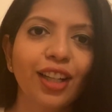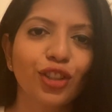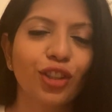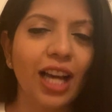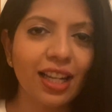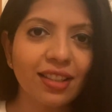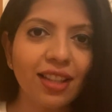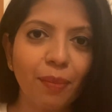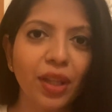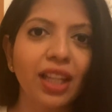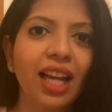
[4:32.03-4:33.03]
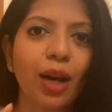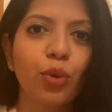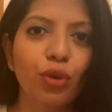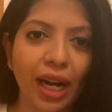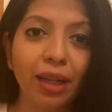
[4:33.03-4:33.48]
So that is something that I
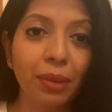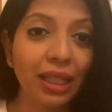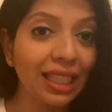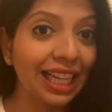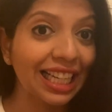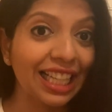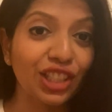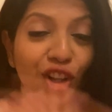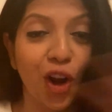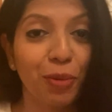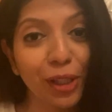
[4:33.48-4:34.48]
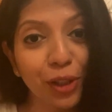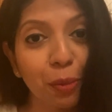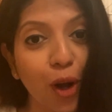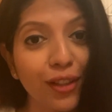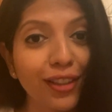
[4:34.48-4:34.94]
would recommend. It has not been
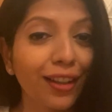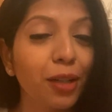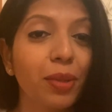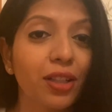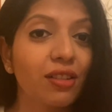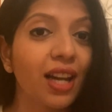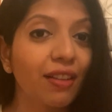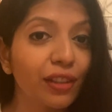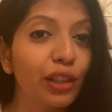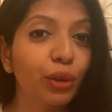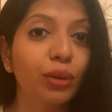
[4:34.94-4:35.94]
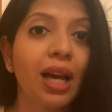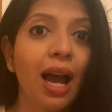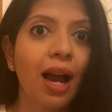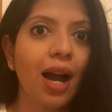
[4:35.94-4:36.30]
sponsored, but Revolut